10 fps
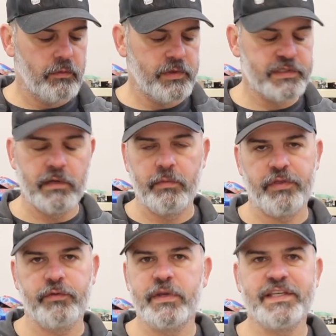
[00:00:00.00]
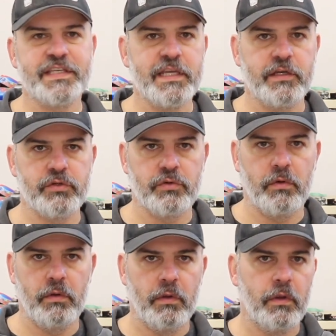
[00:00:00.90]
Reason number three is heat
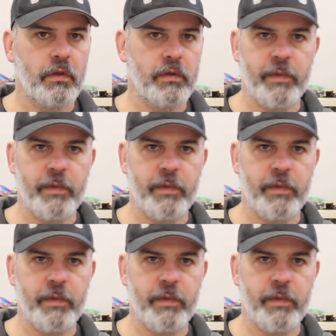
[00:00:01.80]
control. The